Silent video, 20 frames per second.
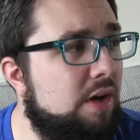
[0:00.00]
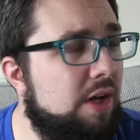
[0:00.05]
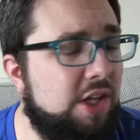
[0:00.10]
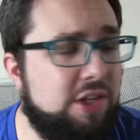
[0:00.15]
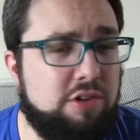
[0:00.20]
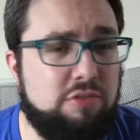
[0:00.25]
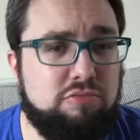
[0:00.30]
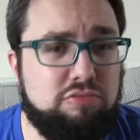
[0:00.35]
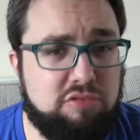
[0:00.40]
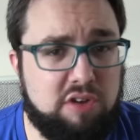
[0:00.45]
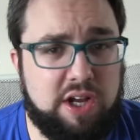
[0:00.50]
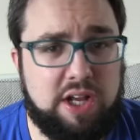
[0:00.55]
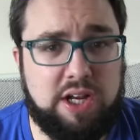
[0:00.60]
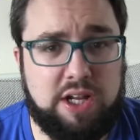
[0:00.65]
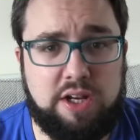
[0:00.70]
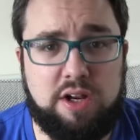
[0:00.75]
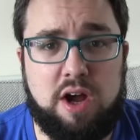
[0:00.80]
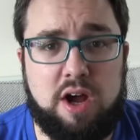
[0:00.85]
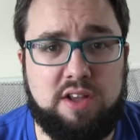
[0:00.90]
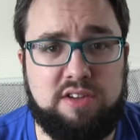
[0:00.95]
It's a
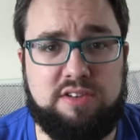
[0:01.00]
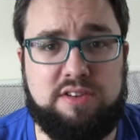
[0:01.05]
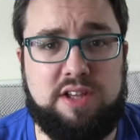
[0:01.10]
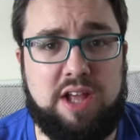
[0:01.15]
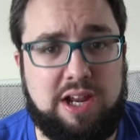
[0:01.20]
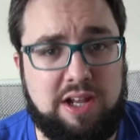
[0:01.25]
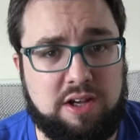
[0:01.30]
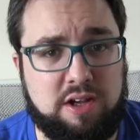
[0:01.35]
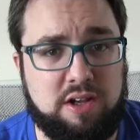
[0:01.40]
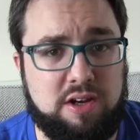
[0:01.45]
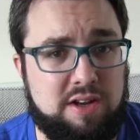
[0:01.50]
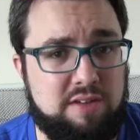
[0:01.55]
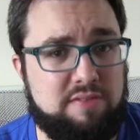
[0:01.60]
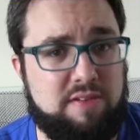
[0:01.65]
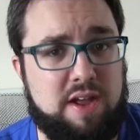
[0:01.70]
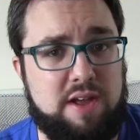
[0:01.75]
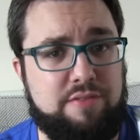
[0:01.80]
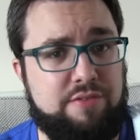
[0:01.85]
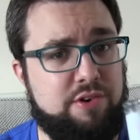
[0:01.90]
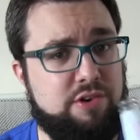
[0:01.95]
really nice, delicately
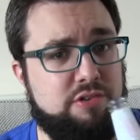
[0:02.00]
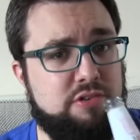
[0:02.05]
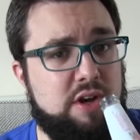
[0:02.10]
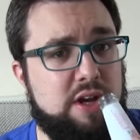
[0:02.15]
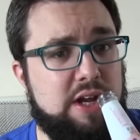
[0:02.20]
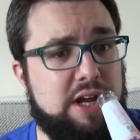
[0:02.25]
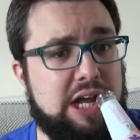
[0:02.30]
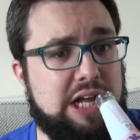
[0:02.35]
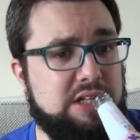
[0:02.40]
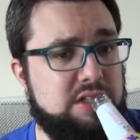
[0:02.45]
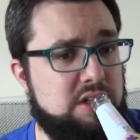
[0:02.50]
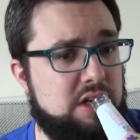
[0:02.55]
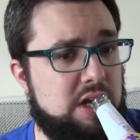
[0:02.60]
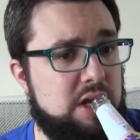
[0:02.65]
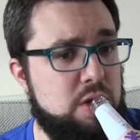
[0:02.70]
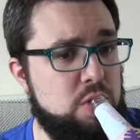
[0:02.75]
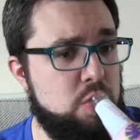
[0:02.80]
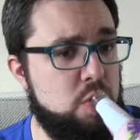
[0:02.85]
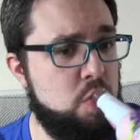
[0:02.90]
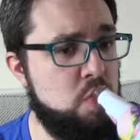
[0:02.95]
flavoured drink actually.